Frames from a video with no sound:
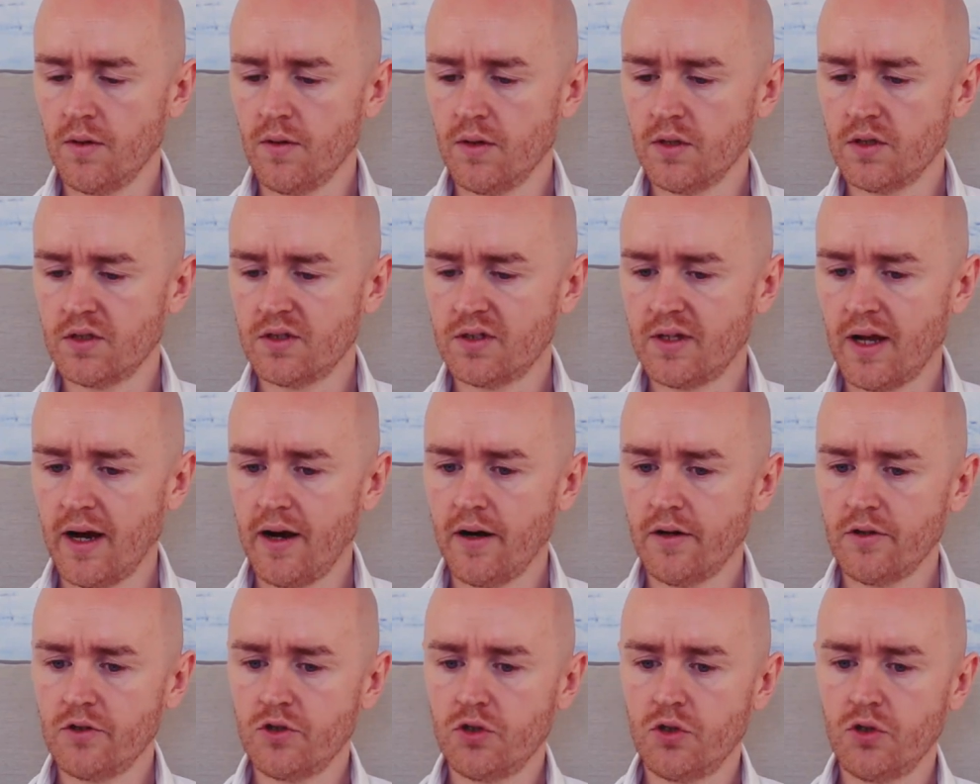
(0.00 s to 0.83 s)

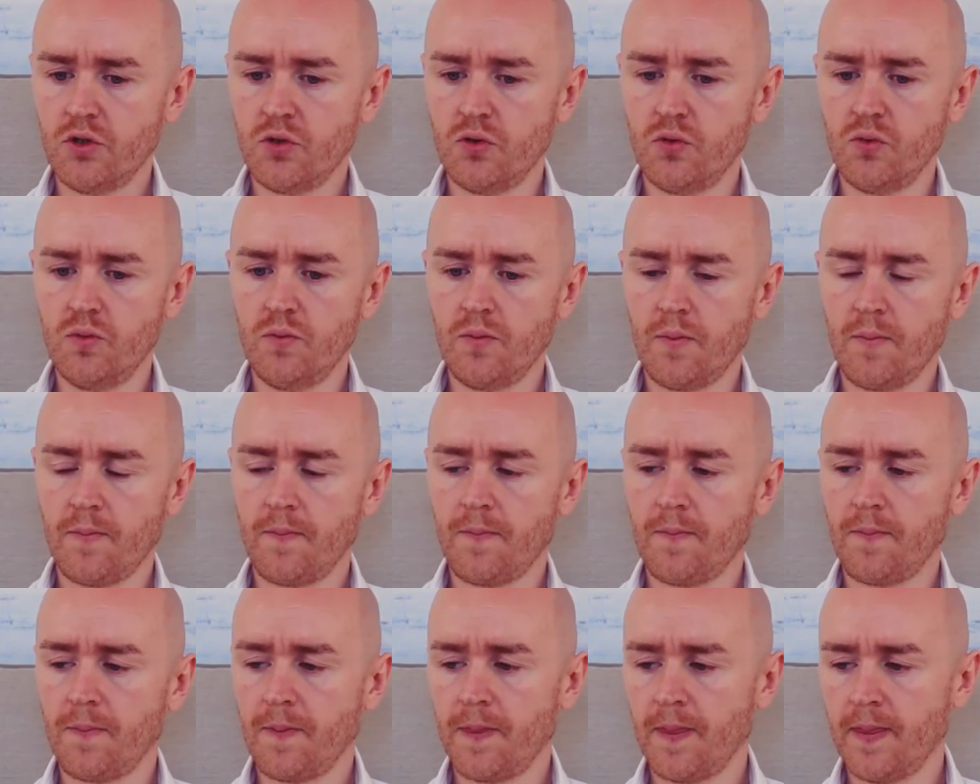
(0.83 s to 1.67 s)
start to,
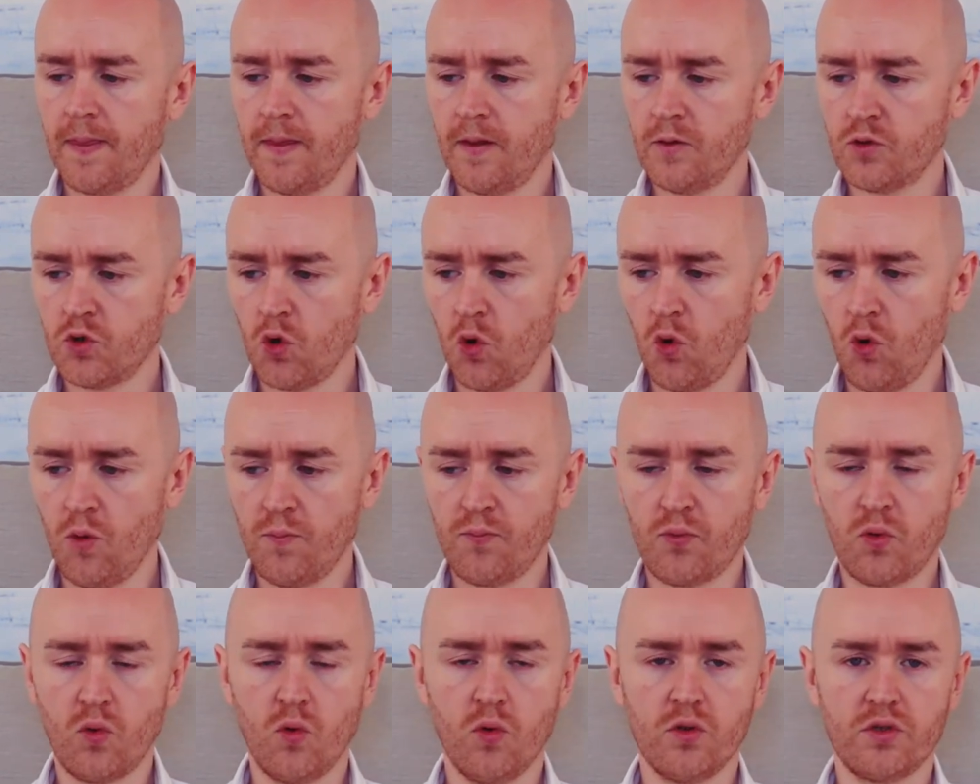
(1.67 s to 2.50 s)
there's a whole
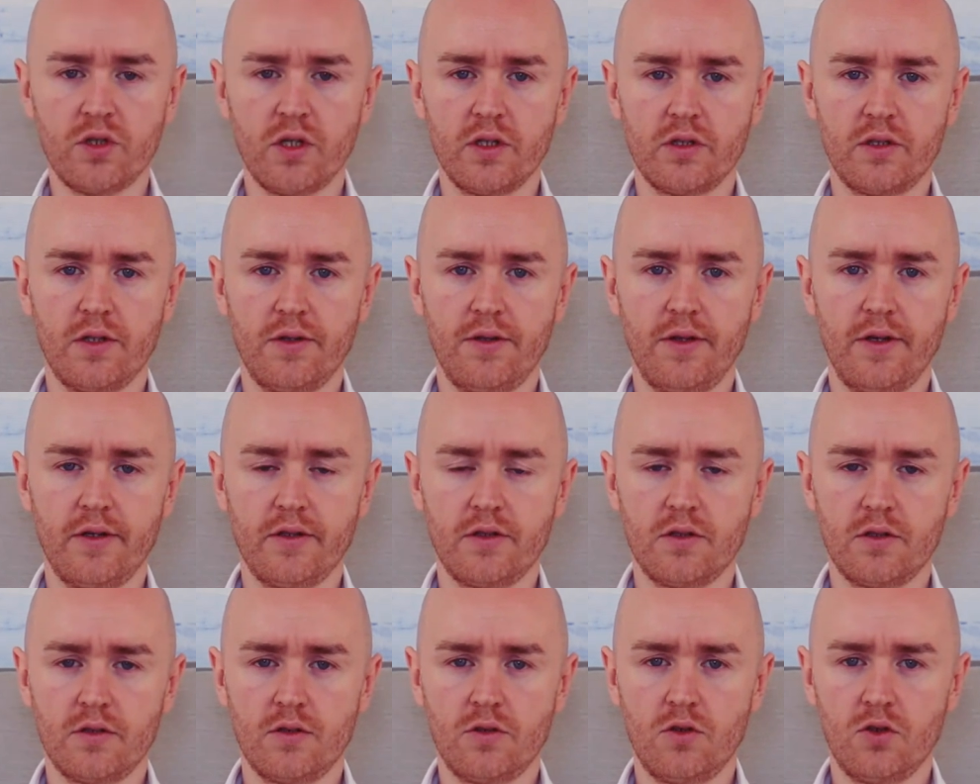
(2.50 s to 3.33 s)
process of
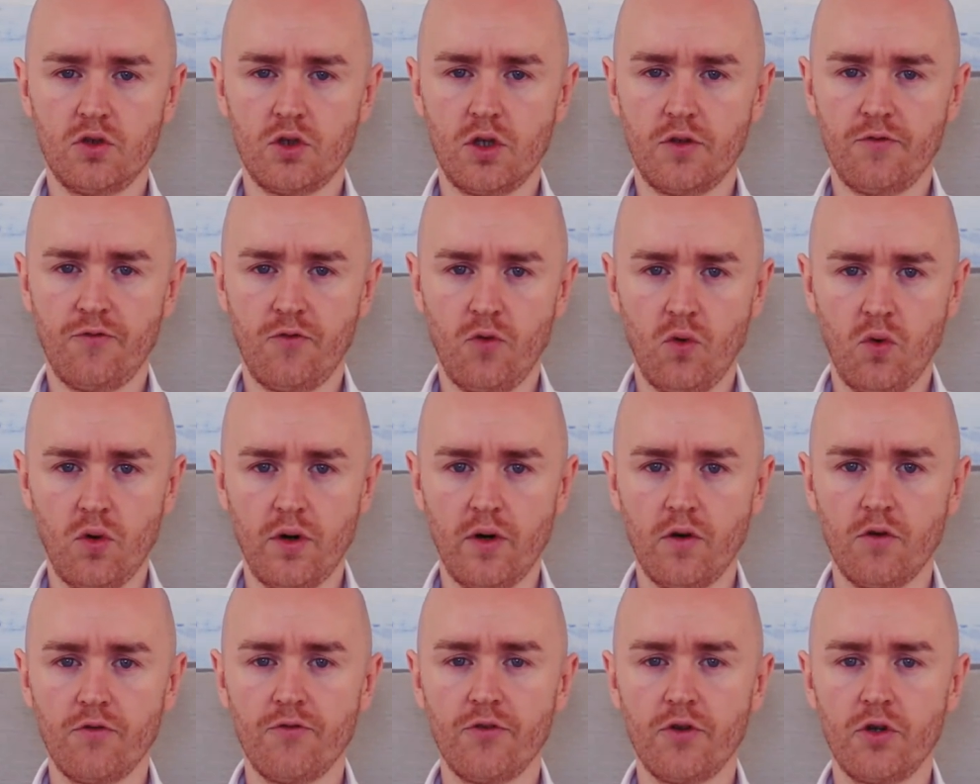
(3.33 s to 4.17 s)
this. There's a four
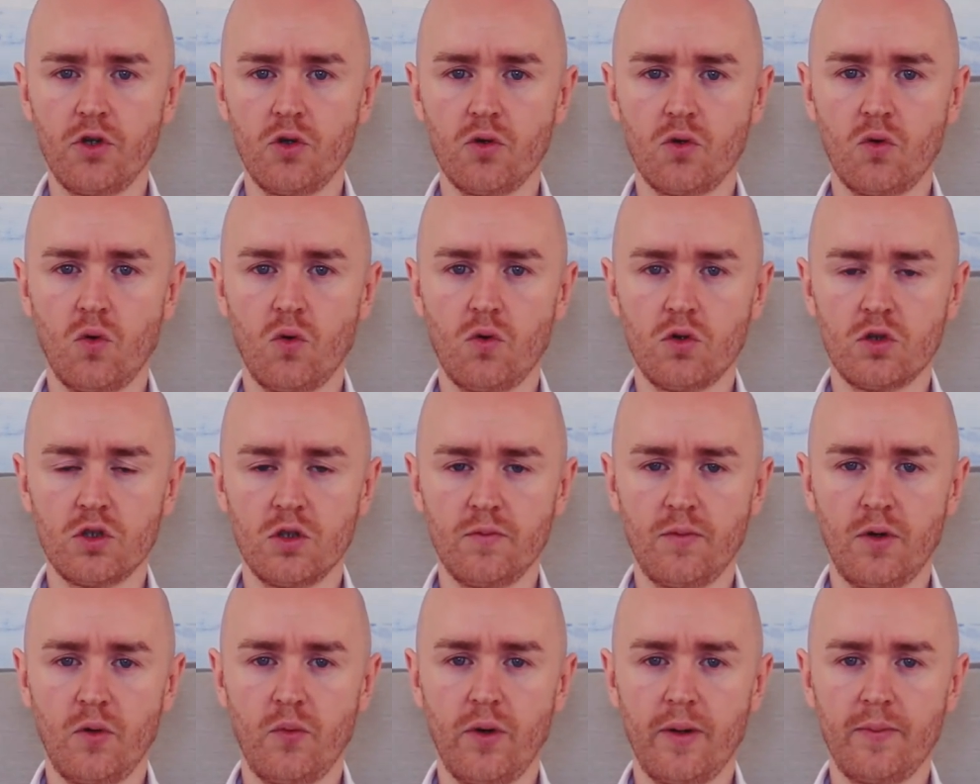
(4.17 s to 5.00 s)
hour video course
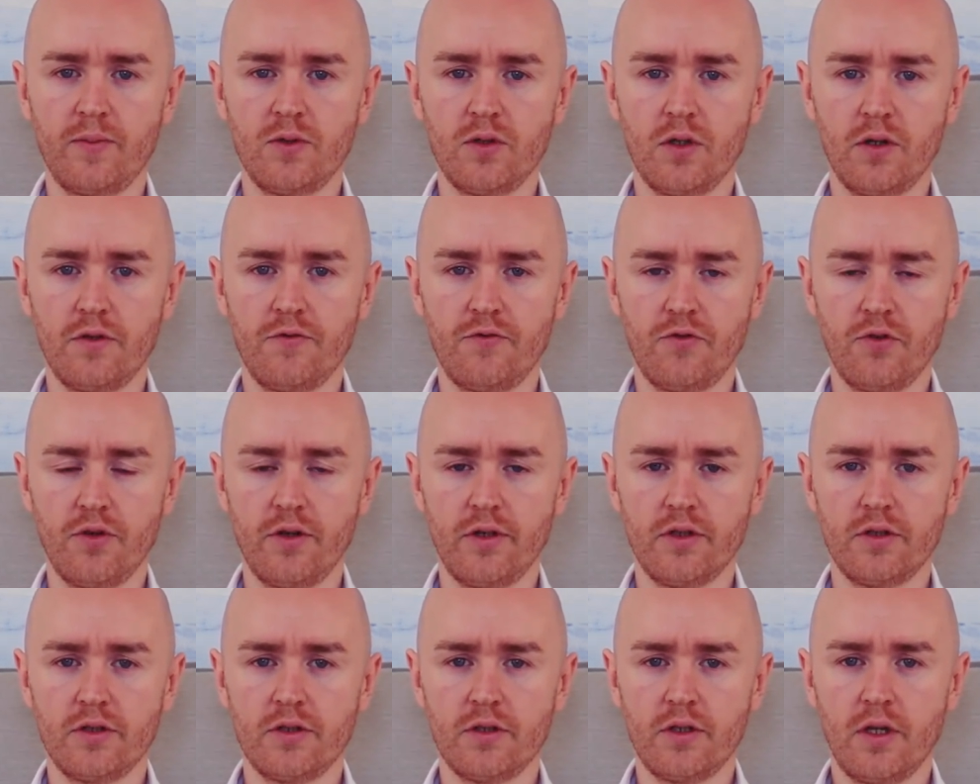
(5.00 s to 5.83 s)
on my website for
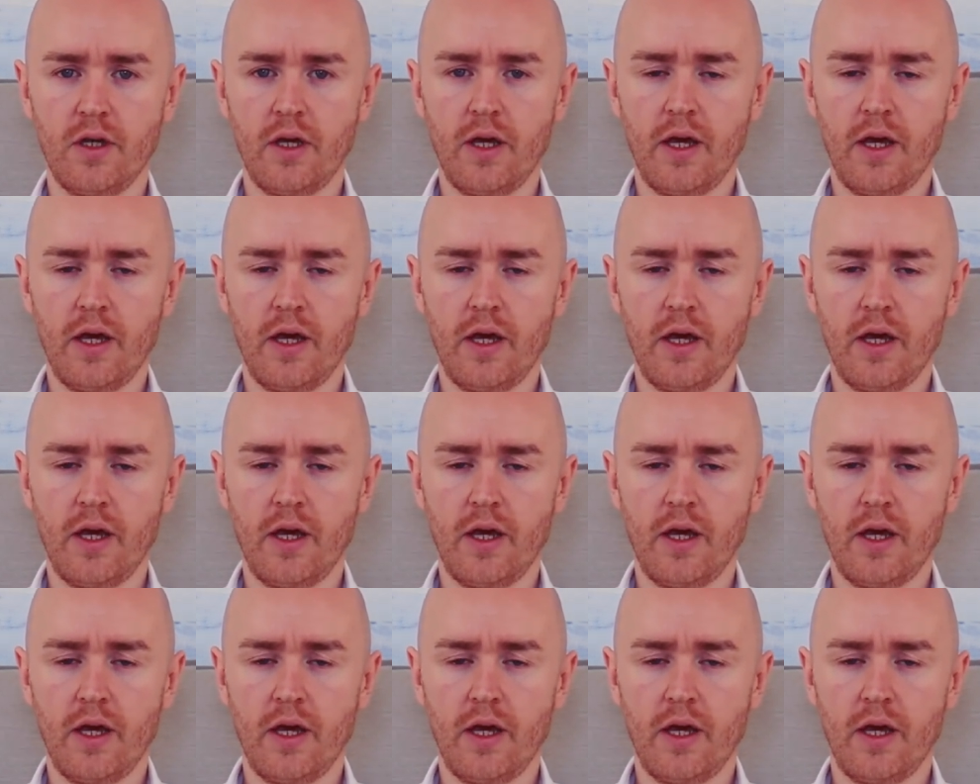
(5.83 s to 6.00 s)
this.